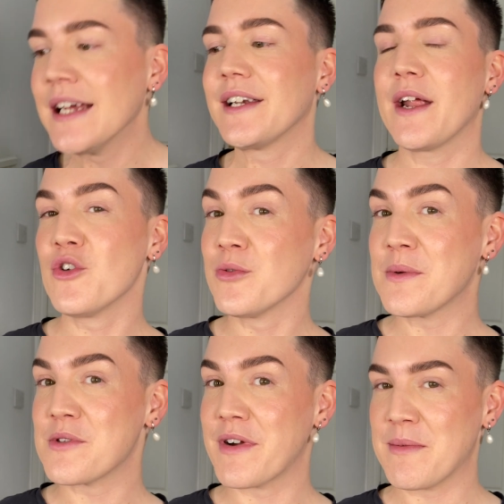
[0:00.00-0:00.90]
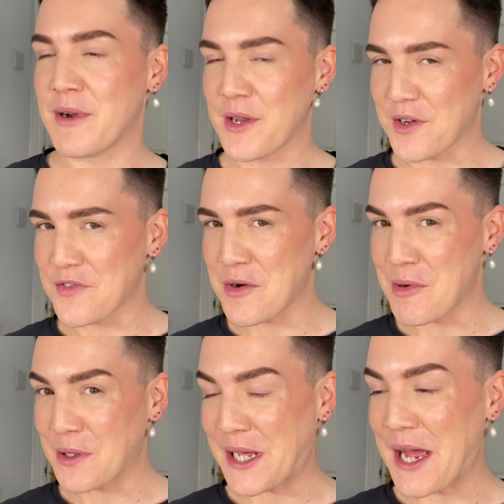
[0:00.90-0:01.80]
now normally with a red lip I don't go for a
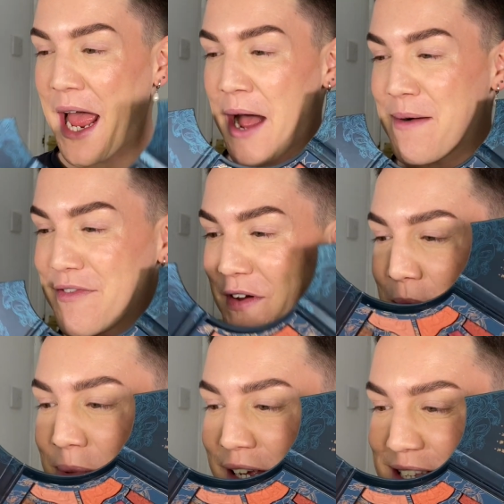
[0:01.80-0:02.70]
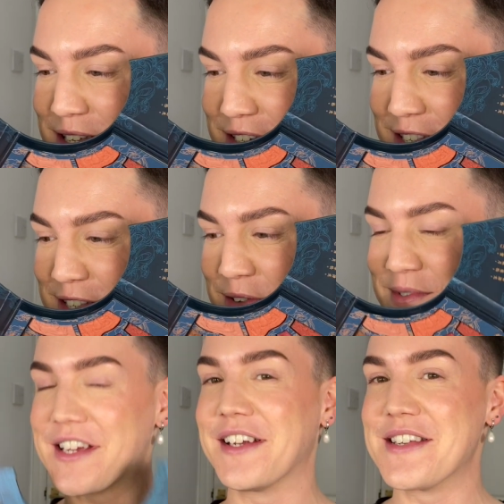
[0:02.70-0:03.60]
bold eye, however, because there are so many
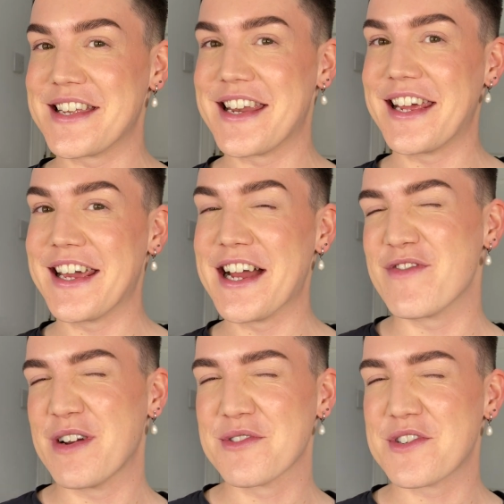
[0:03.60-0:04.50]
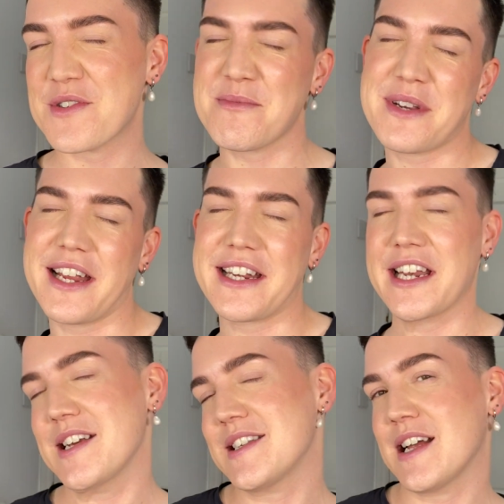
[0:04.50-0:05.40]
colours in here, I really want to do something like
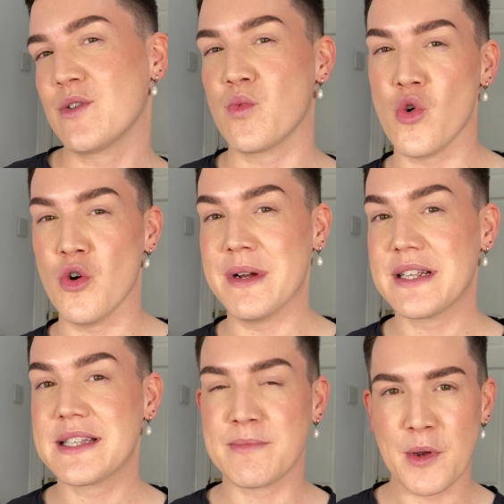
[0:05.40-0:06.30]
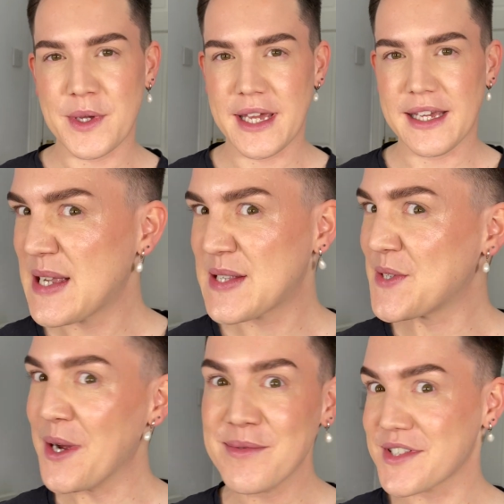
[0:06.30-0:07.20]
nice and warm and smoky.
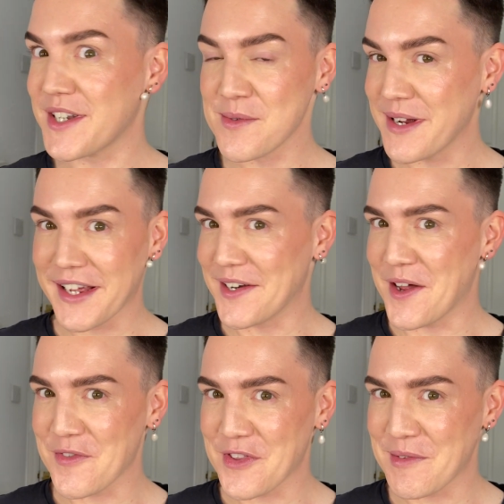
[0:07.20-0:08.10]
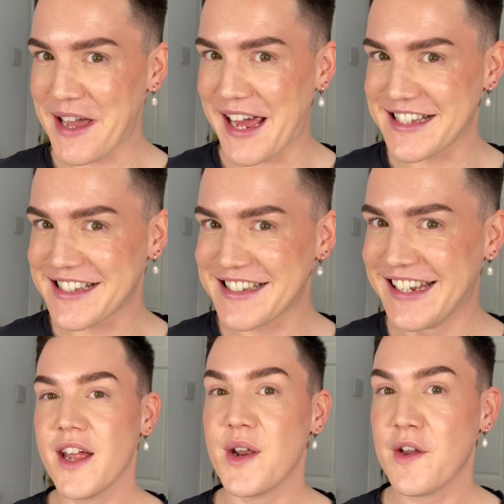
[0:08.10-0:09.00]
So I'm just going to wing it and hope for the best.
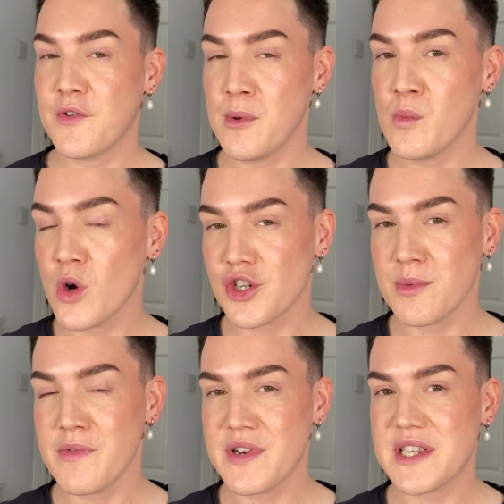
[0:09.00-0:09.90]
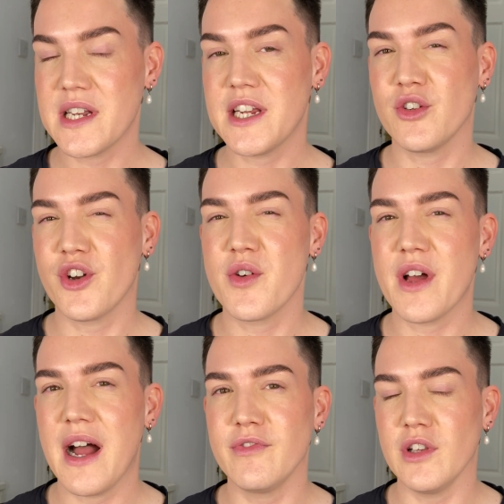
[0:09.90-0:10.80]
Now if you've been watching me recently, you'll know that
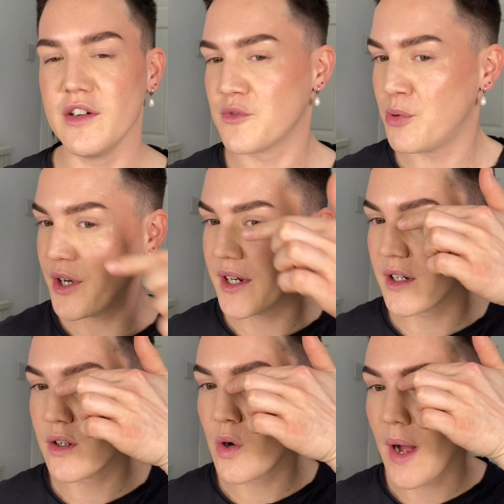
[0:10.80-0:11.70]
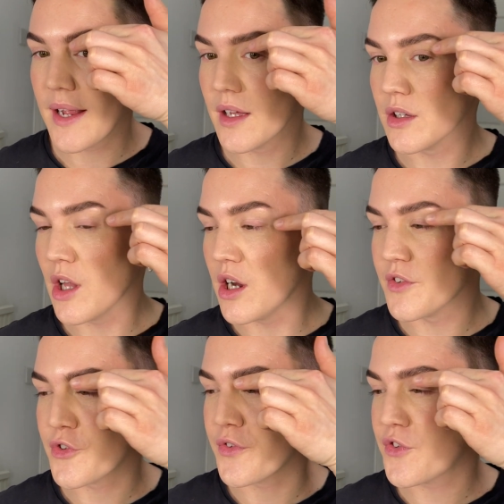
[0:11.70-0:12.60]
I've loved putting quite a lot of
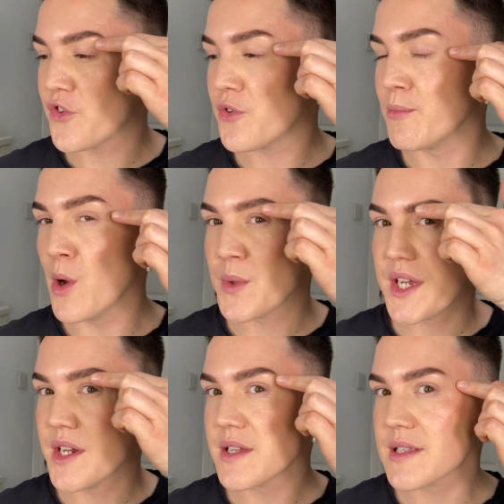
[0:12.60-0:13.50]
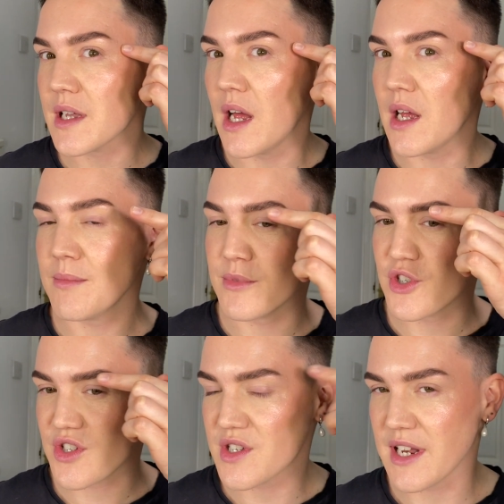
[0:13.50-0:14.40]
sort of smokiness,
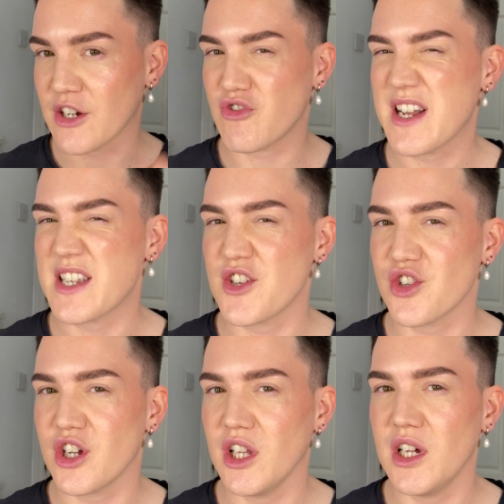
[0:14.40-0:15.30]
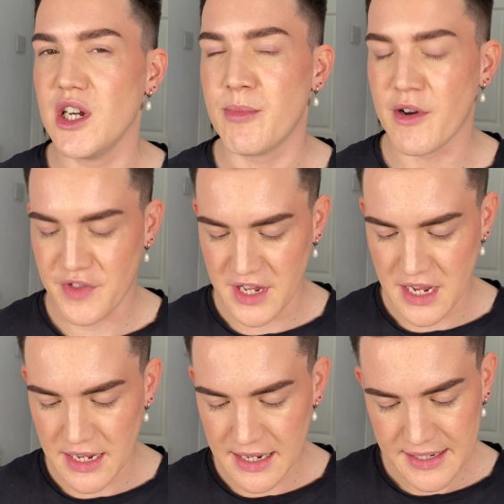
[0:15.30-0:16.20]
just as like a transition colour above the
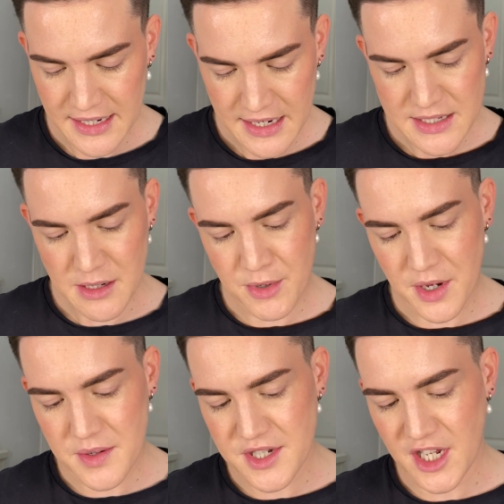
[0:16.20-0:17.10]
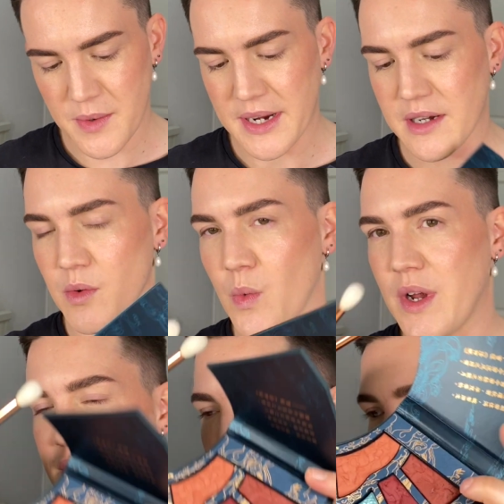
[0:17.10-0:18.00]
eye. So I'm going to go in
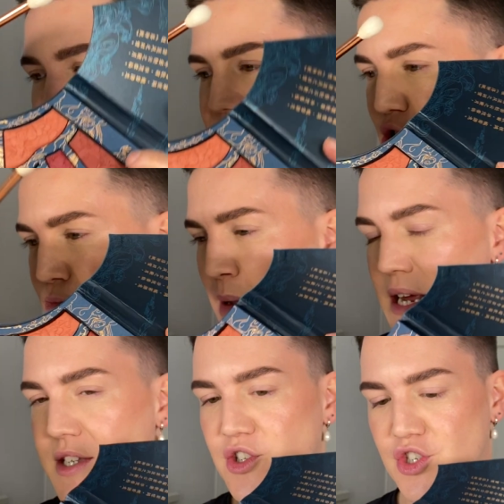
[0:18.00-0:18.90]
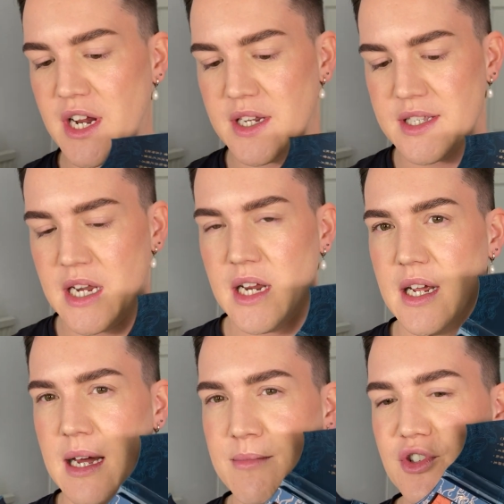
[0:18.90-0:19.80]
with these two base shades
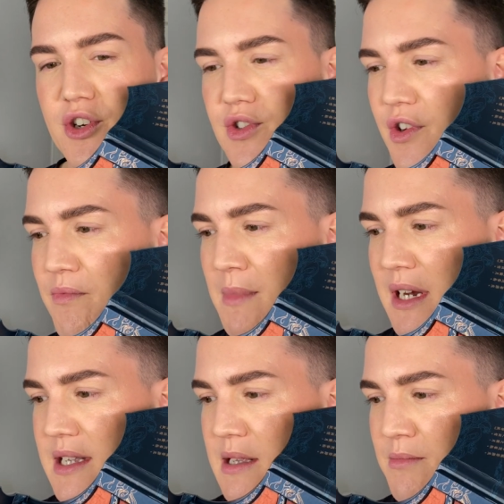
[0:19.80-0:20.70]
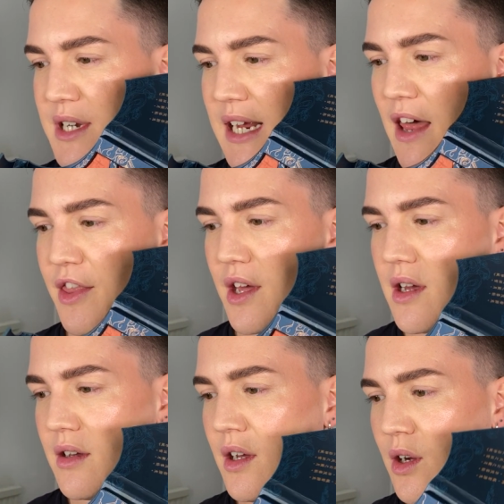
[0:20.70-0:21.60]
here. I'm just going to sort of mix them together.
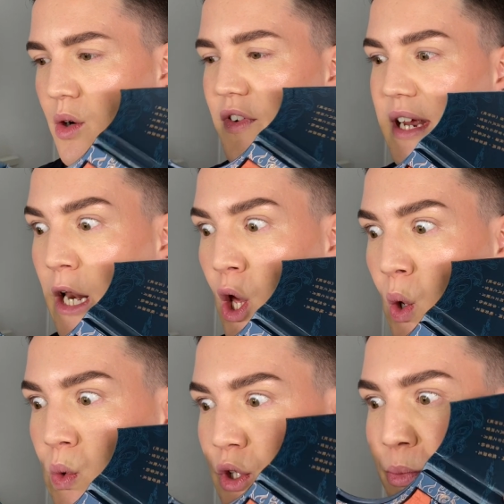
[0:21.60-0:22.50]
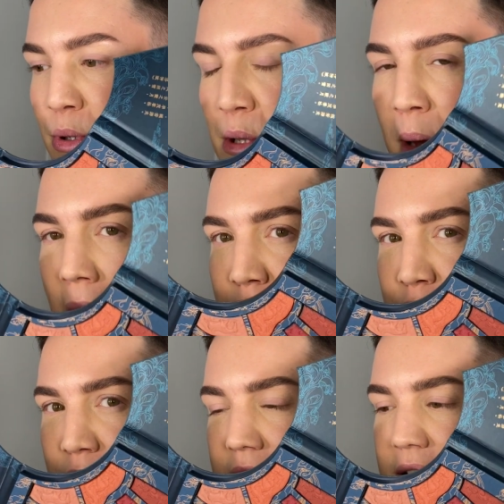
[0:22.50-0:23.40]
I can hold open the
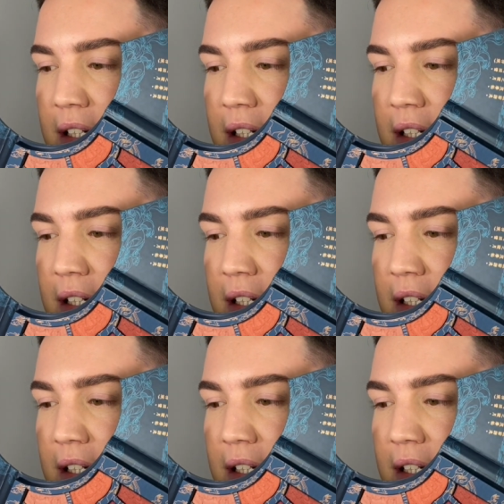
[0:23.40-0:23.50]
packaging